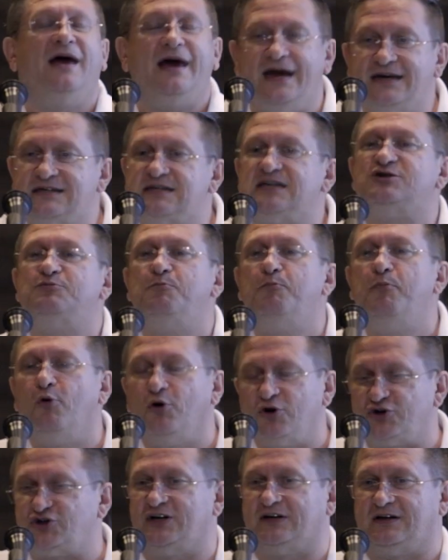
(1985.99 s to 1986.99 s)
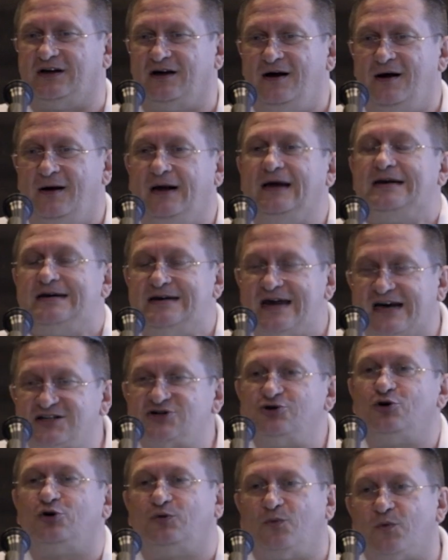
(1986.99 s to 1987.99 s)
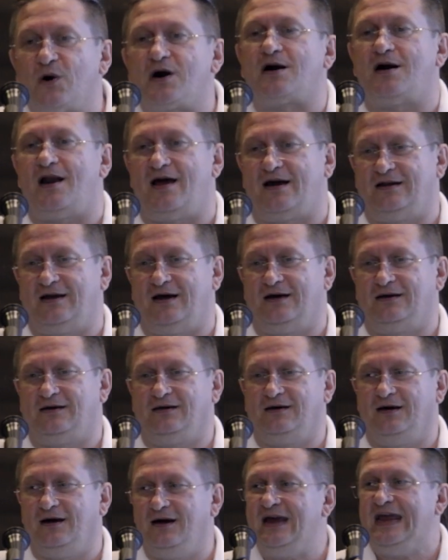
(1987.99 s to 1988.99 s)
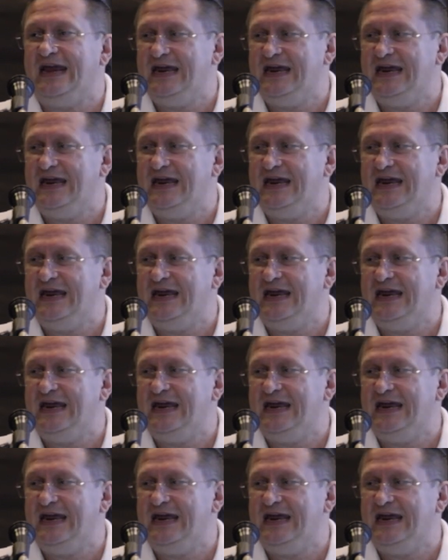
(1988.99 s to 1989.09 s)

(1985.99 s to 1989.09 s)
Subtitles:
It is bullshit. It does not work like that. Yeah?